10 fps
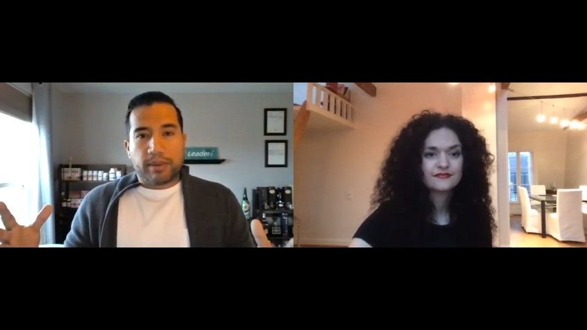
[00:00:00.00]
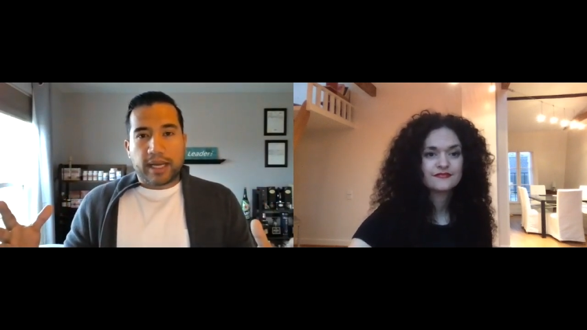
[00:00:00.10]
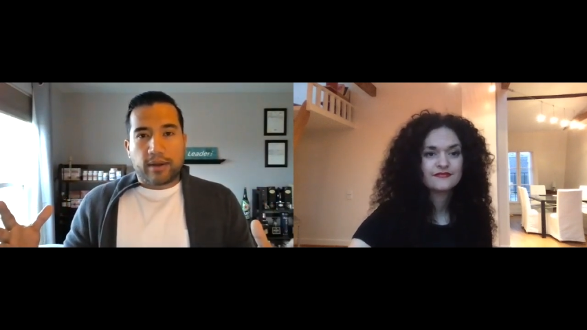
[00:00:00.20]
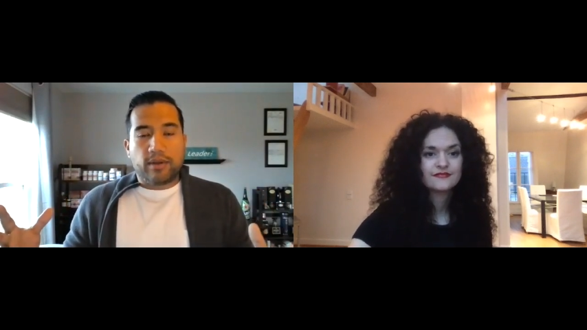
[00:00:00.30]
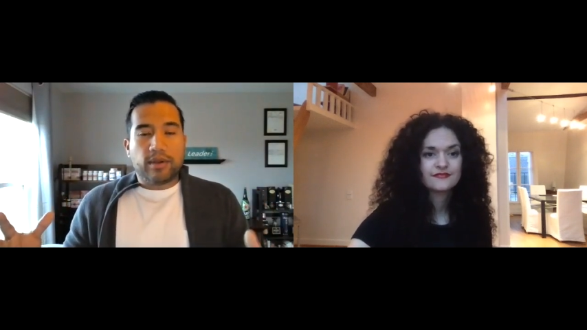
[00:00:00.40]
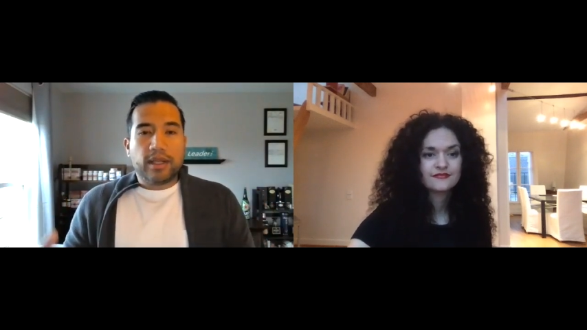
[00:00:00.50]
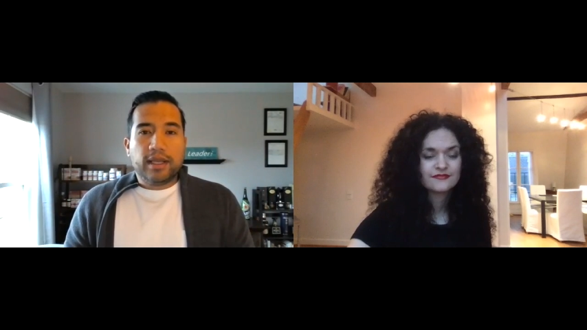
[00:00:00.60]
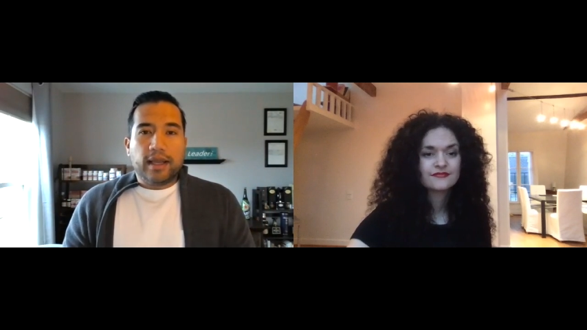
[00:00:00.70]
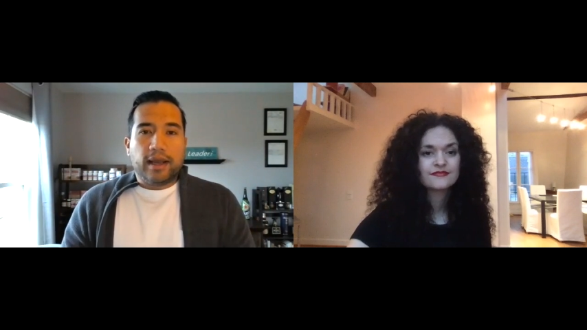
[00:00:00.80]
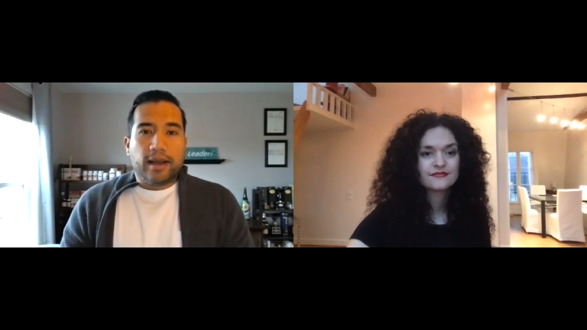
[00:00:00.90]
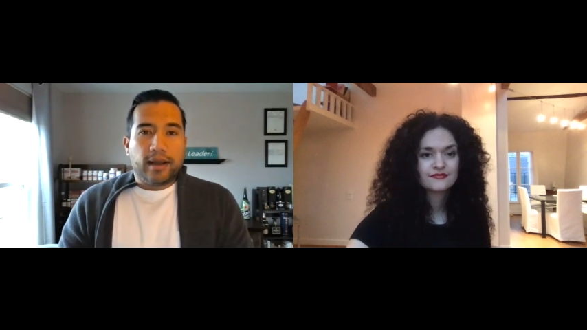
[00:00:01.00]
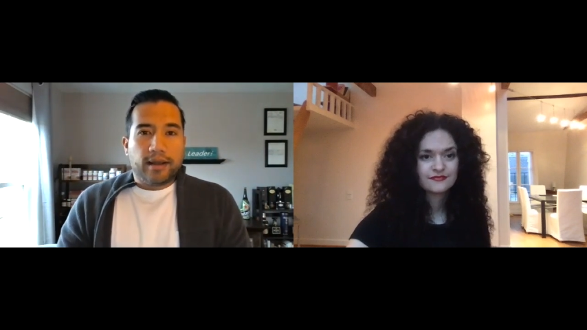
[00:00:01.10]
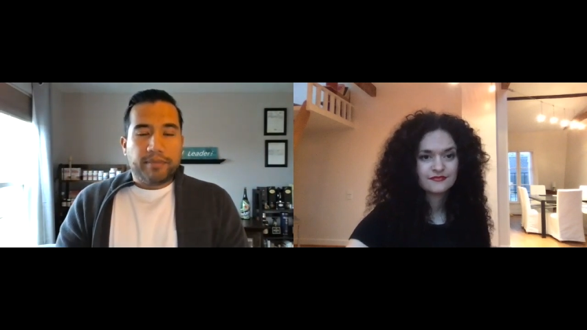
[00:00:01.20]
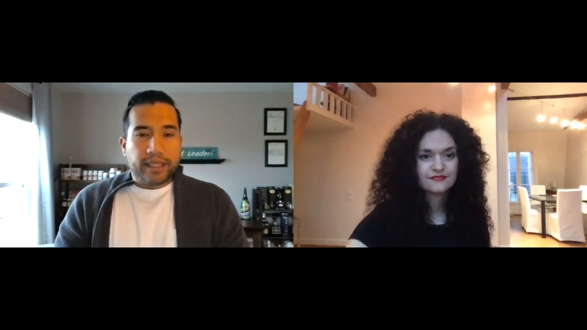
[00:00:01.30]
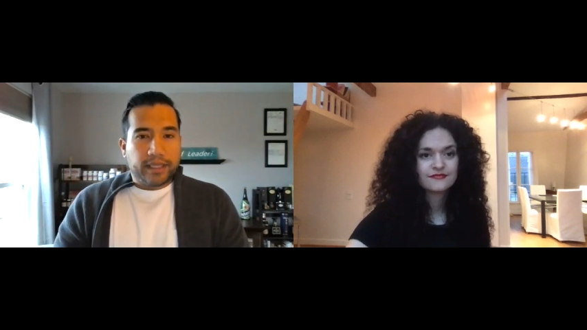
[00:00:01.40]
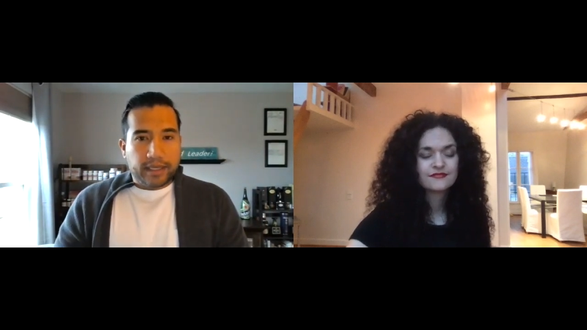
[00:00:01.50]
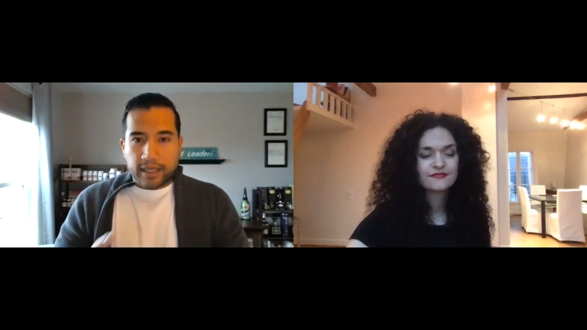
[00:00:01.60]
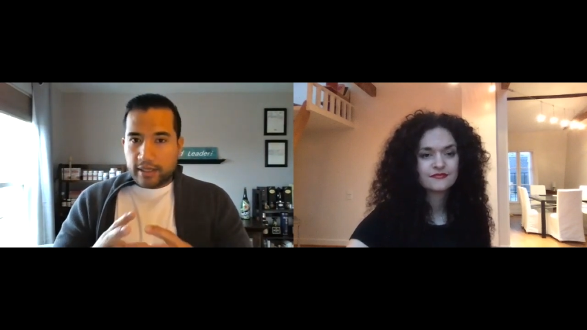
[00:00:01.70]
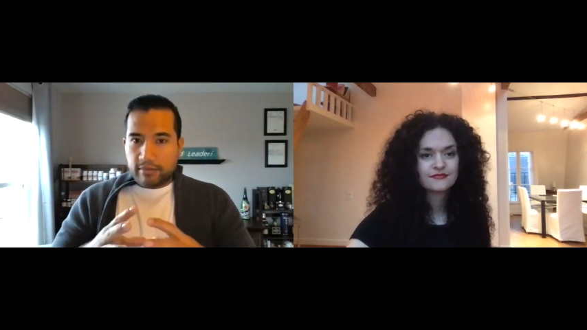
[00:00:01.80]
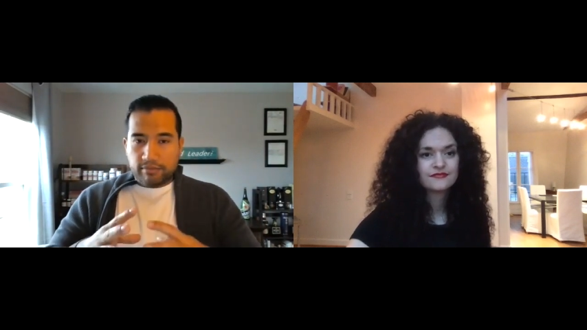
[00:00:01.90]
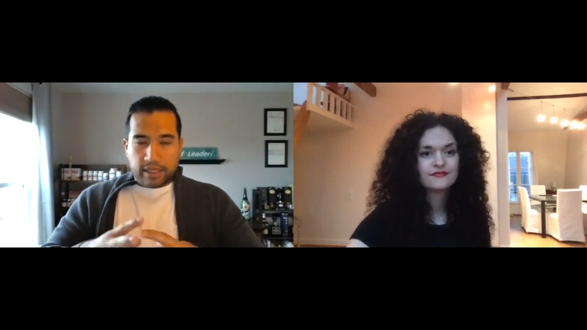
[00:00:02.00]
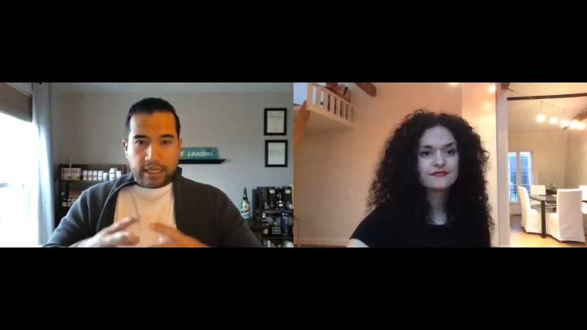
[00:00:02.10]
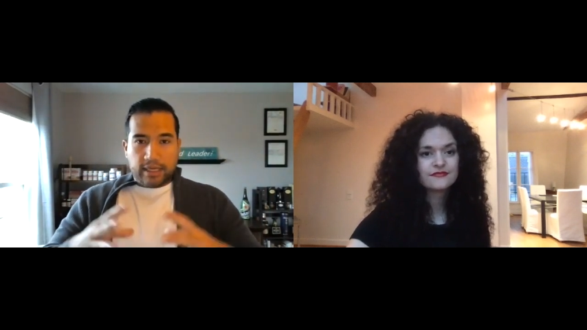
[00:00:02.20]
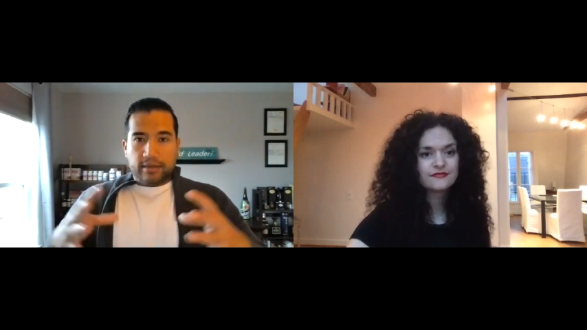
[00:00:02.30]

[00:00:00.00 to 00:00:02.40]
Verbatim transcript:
Speaker 1: bowel. Um, and then and and it